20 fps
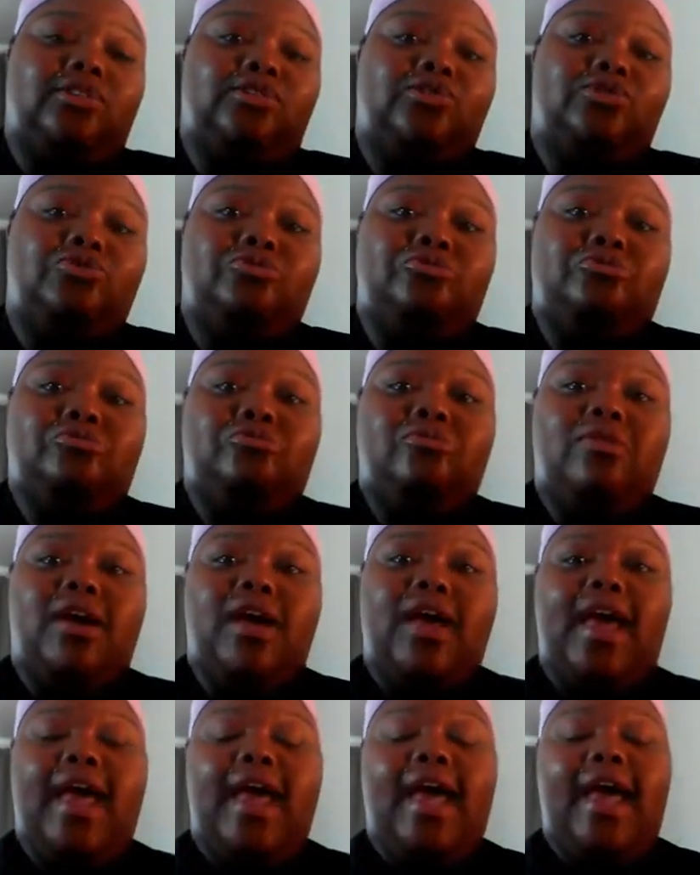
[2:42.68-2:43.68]
to
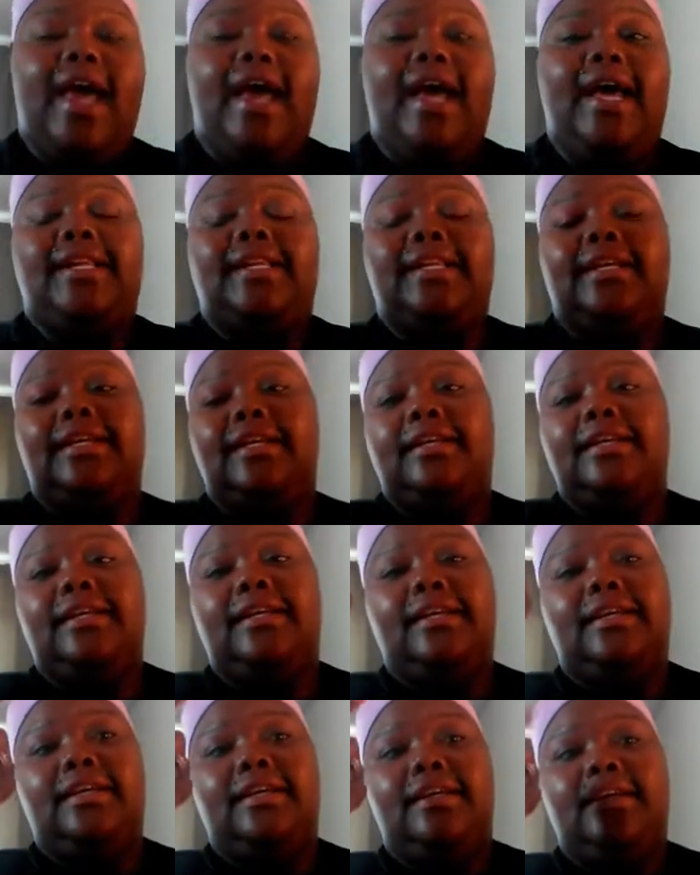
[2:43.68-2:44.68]
add
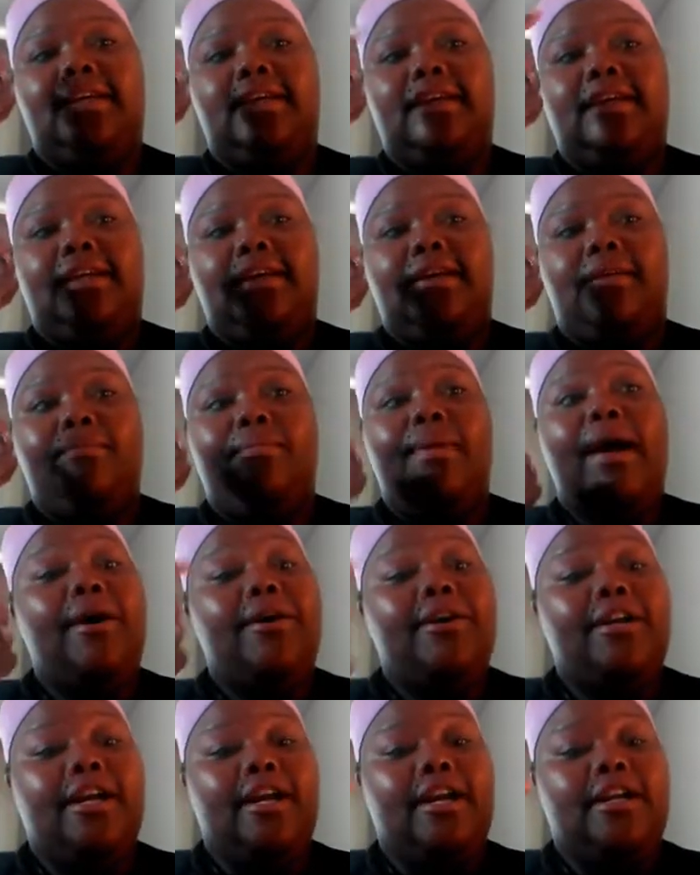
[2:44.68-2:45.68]

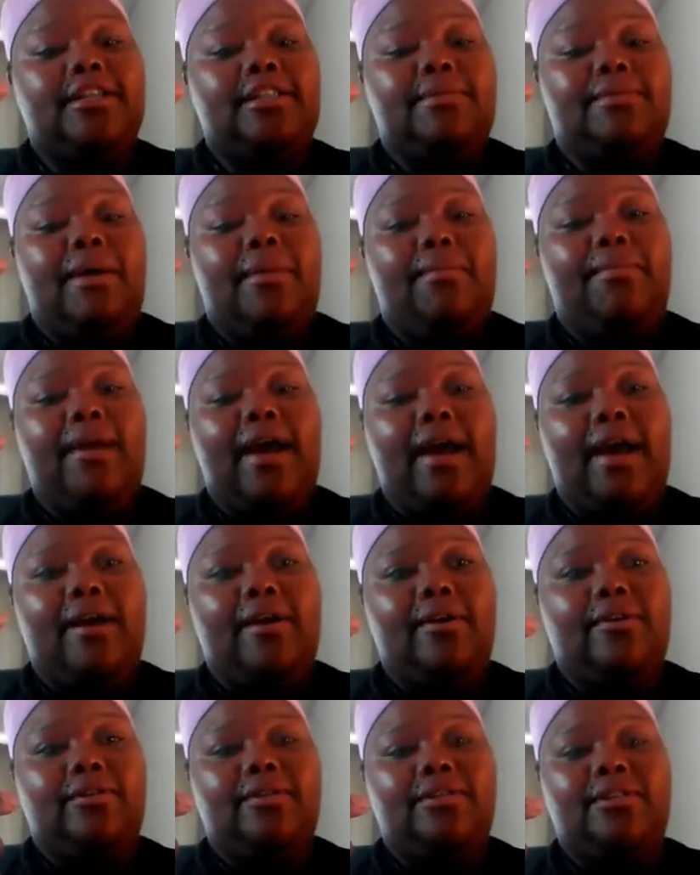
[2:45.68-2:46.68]
powder to my
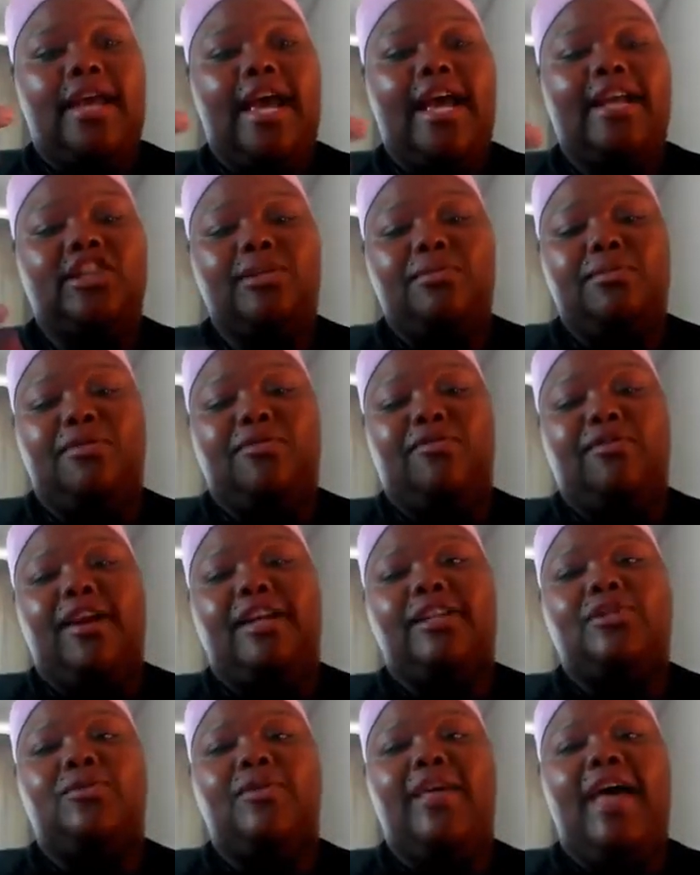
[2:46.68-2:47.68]
brows. Actually, before I
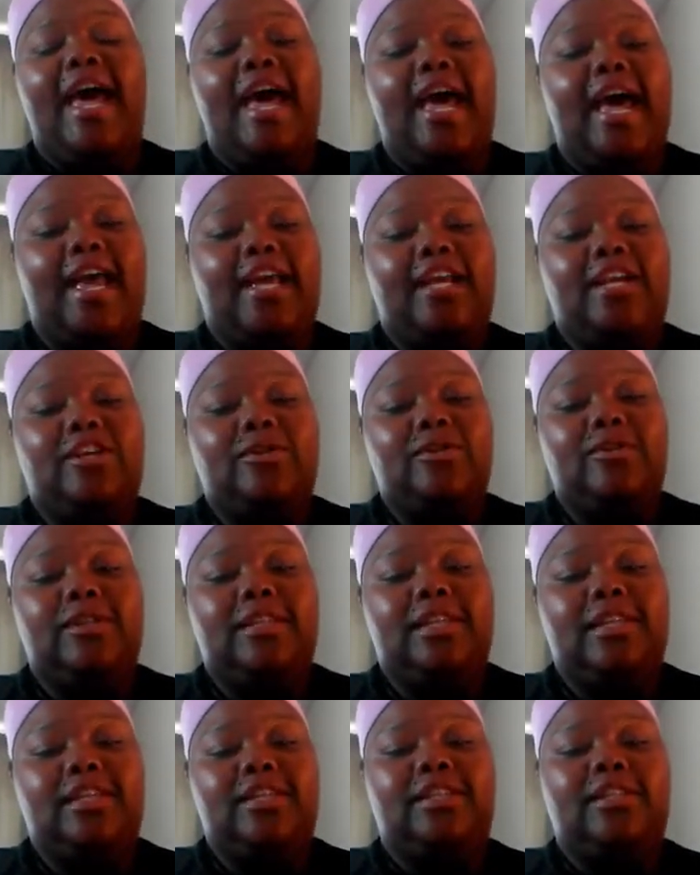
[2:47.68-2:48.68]
do that, I use
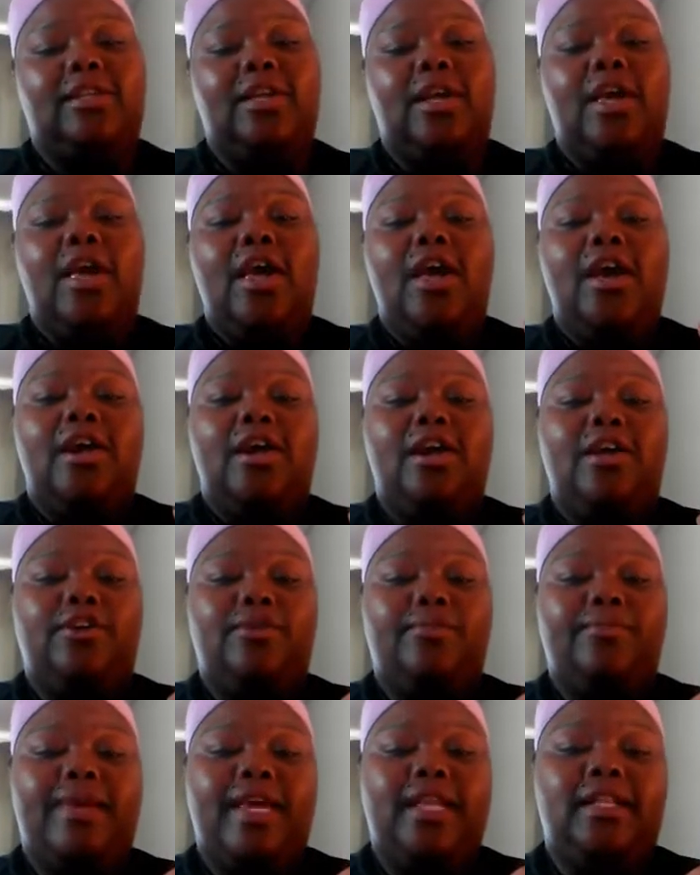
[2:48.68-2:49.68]
this
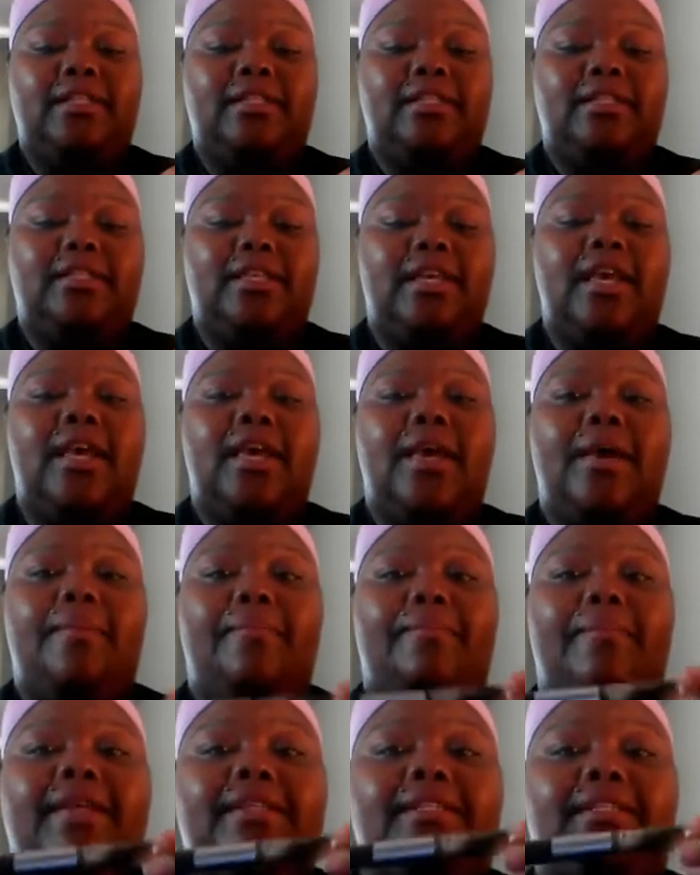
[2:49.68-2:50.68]
Color Mates
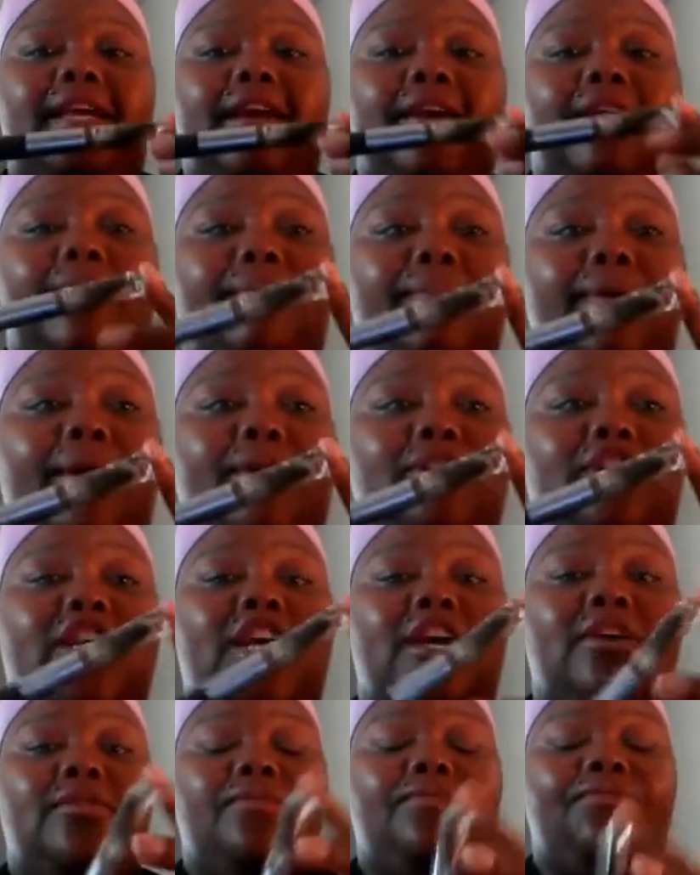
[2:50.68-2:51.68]
Mascara Brow
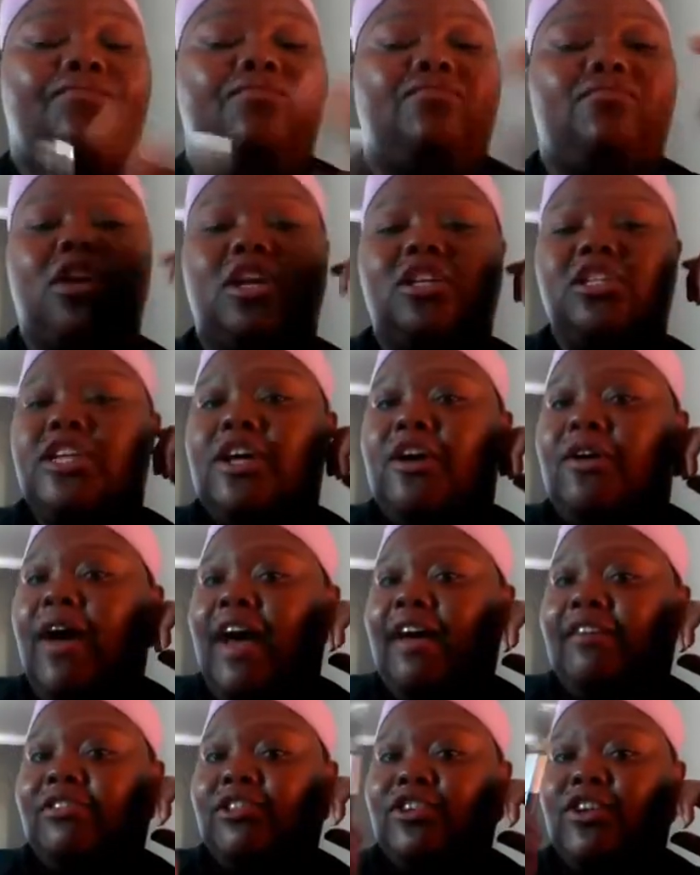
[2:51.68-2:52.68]
Gel. So
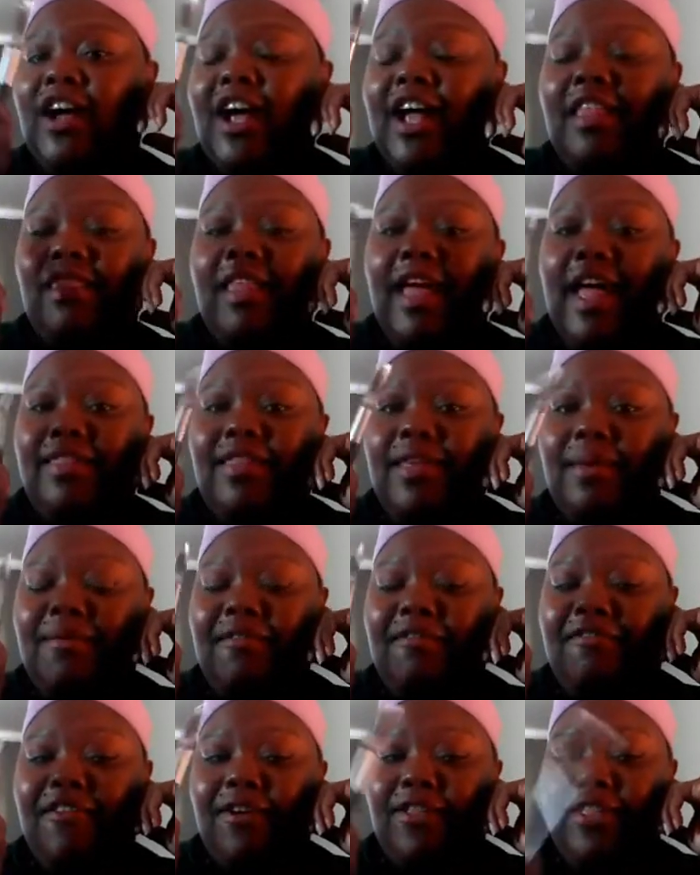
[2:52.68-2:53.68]
after I line them
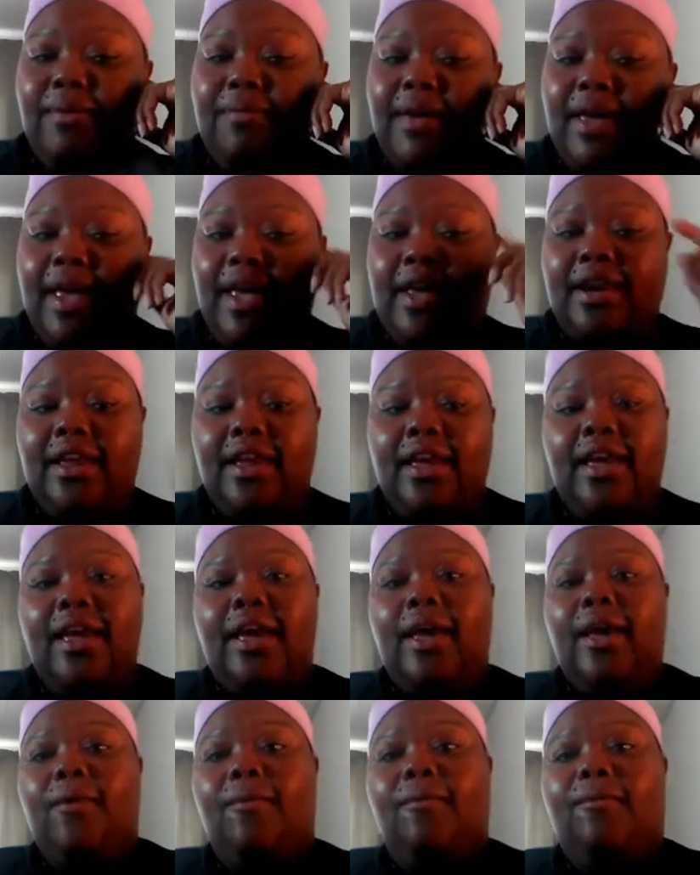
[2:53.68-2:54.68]
and fill them in
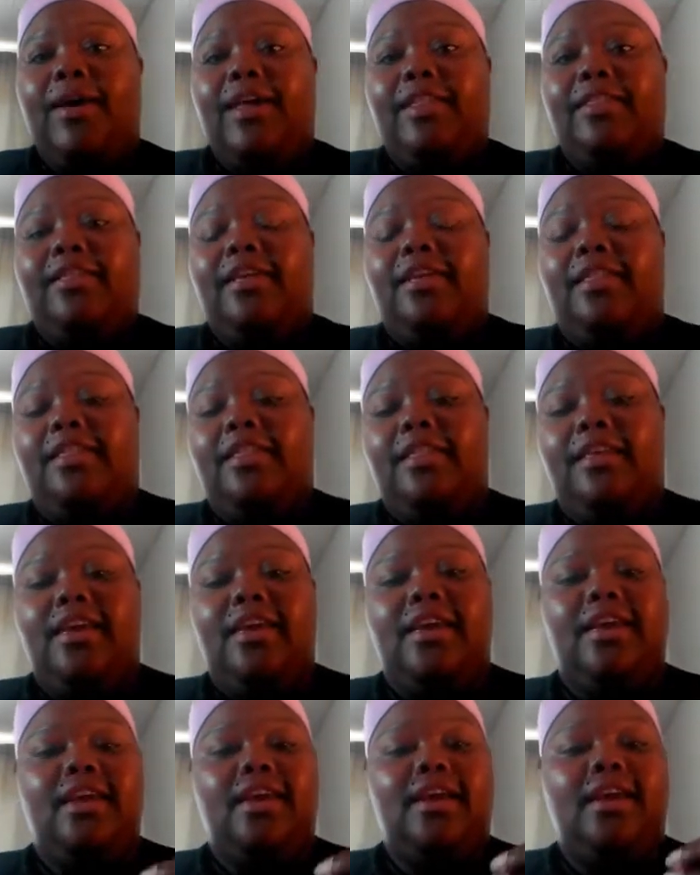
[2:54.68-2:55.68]
with
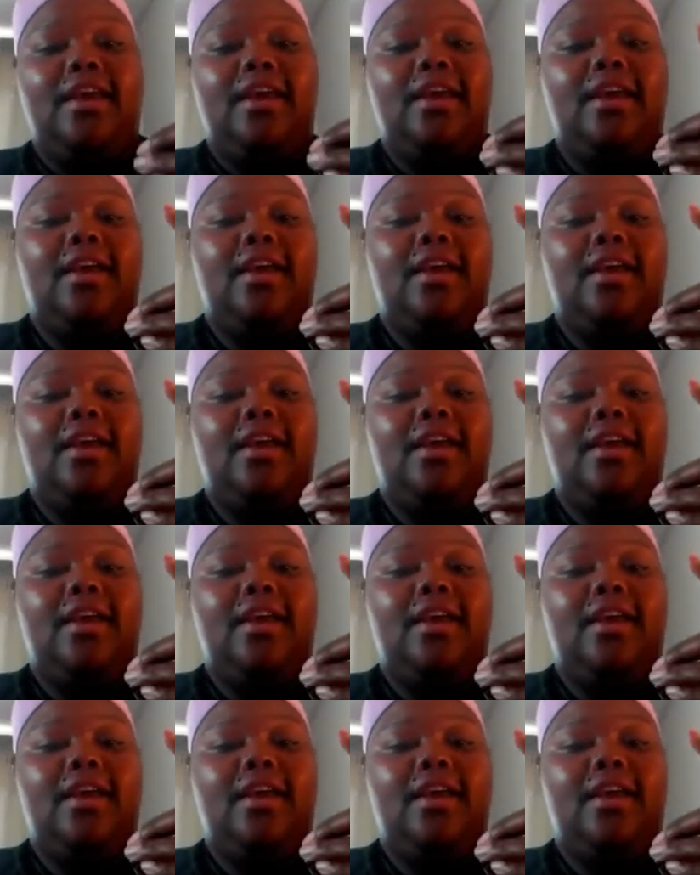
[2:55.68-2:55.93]
the